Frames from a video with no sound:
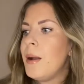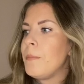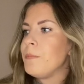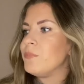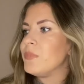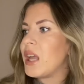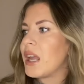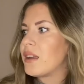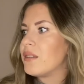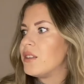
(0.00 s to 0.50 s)

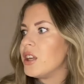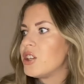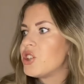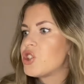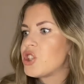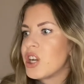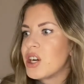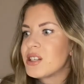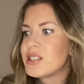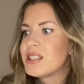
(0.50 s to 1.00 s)
Like, they
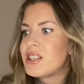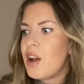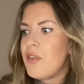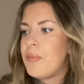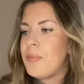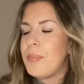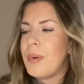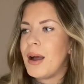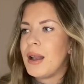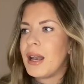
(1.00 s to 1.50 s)
share
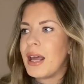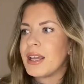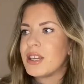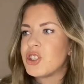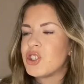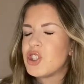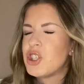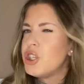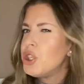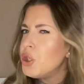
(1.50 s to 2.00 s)
stuff, but like,
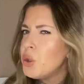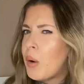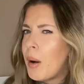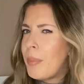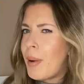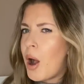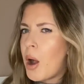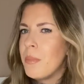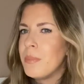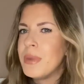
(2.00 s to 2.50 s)
she knew
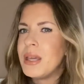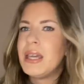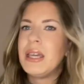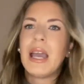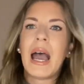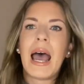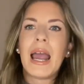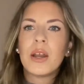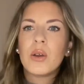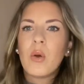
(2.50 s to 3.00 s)
about
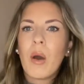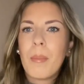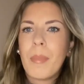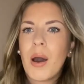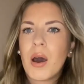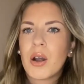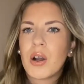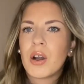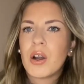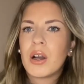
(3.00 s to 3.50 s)
me. I knew
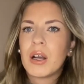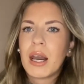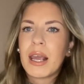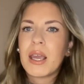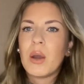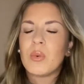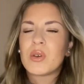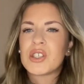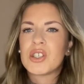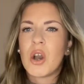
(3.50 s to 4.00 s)
about her. Like,
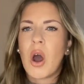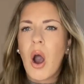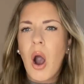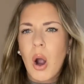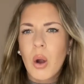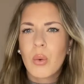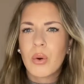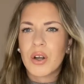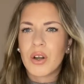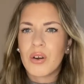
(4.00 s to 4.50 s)
it wasn't
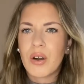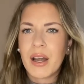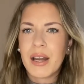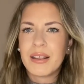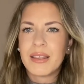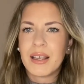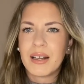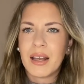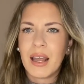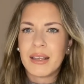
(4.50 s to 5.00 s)
awkward or
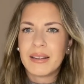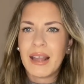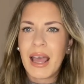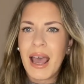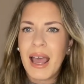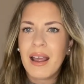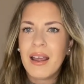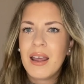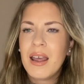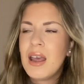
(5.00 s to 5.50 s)
anything like
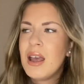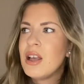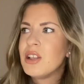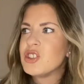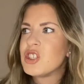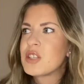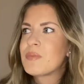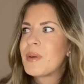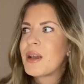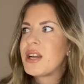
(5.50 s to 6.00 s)
that.
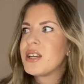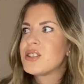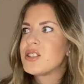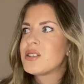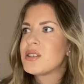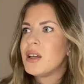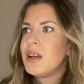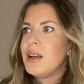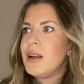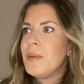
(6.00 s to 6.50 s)
Just
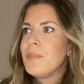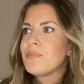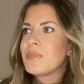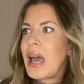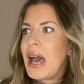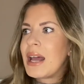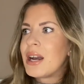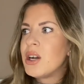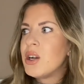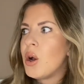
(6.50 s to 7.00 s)
because,
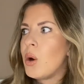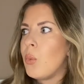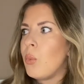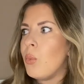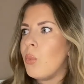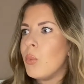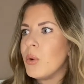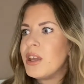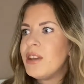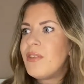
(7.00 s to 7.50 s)
I don't
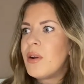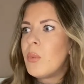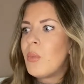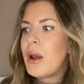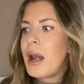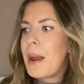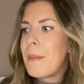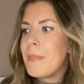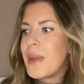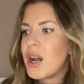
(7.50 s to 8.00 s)
know, even
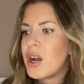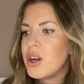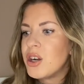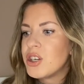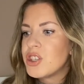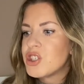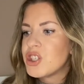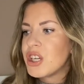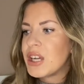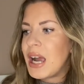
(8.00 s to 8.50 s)
when I met her,
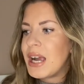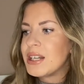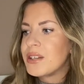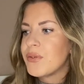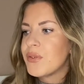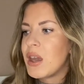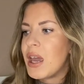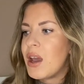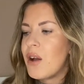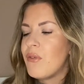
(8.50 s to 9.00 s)
she kind
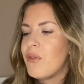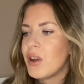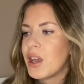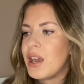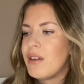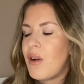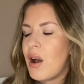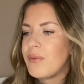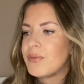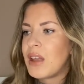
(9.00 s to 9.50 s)
of gave,
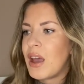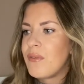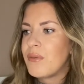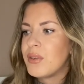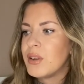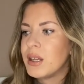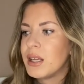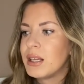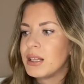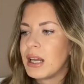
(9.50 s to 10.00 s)
gave off that
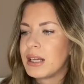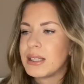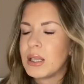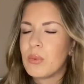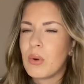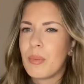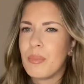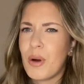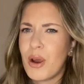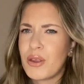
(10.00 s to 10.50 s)
feeling like they
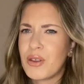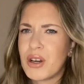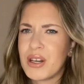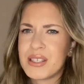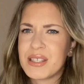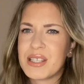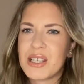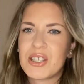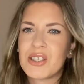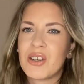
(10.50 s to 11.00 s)
were brother and
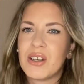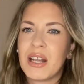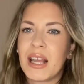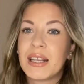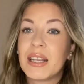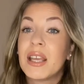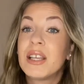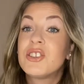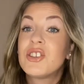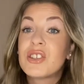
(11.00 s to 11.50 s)
sister. Like,
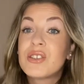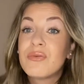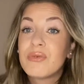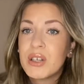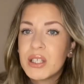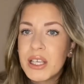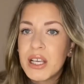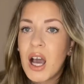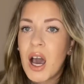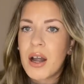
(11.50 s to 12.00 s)
they just
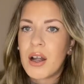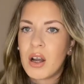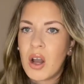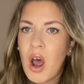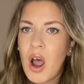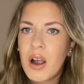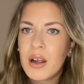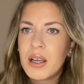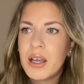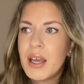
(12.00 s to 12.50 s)
really got
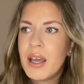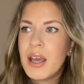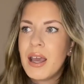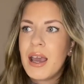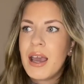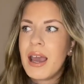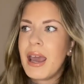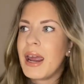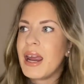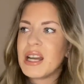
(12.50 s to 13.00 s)
along.
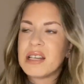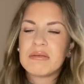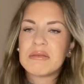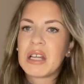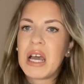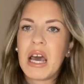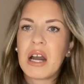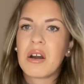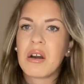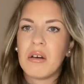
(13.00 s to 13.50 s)
And
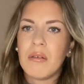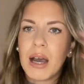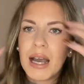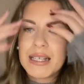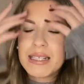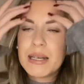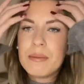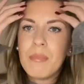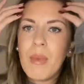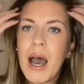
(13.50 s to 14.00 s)
I don't know, I
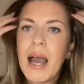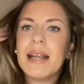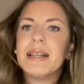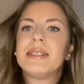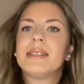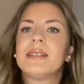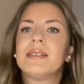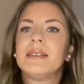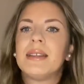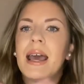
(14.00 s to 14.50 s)
didn't
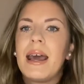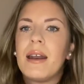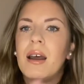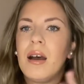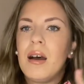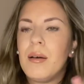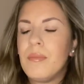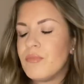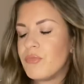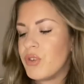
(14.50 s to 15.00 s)
mind that
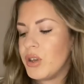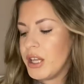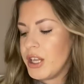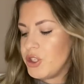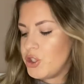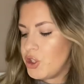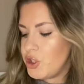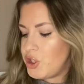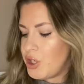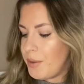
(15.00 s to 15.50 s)
um,
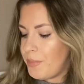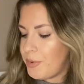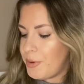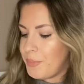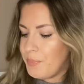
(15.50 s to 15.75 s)
relationship